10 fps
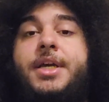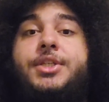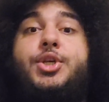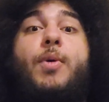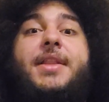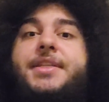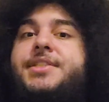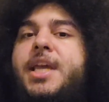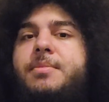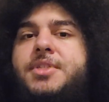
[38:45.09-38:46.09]
So at the
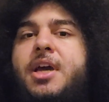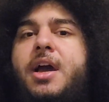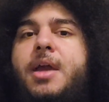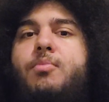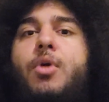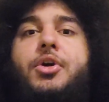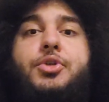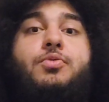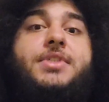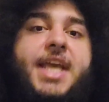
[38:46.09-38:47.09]
same time, while
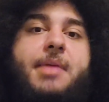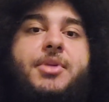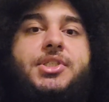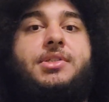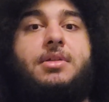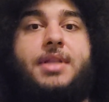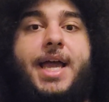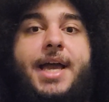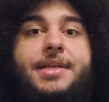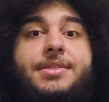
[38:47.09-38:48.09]
you damage the
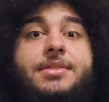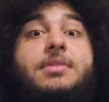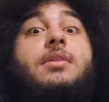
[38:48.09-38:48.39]
glass